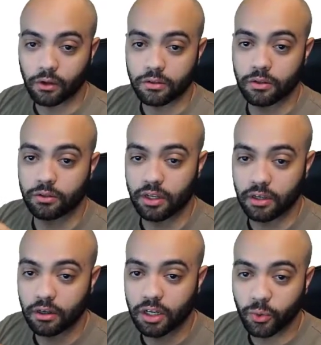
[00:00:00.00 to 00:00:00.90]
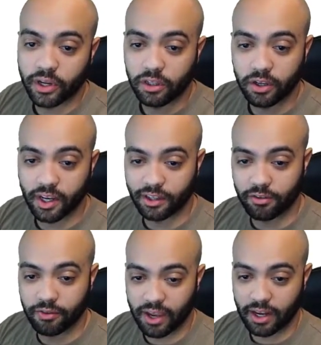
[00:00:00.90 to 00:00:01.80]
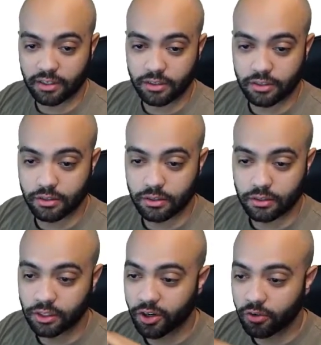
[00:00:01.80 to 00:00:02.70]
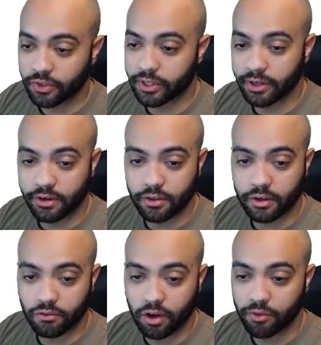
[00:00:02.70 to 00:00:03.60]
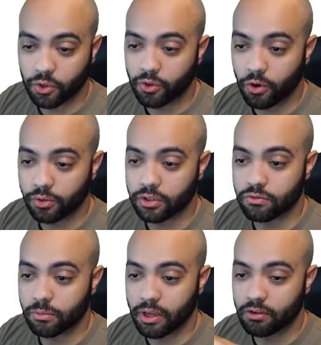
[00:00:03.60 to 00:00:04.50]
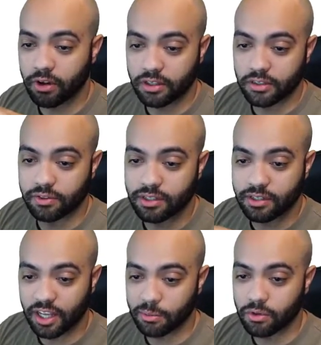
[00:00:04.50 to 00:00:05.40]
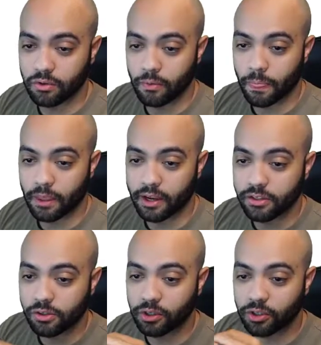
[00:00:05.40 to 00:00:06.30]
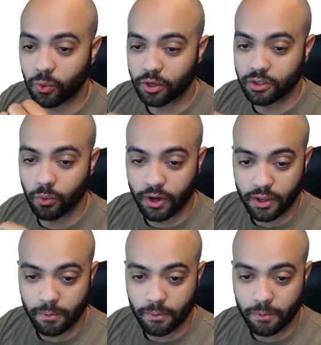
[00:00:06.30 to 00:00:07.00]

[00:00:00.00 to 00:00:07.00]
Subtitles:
So taking a quick look at their finances, year over year, their revenue growth has remained relatively stable, excluding 2020.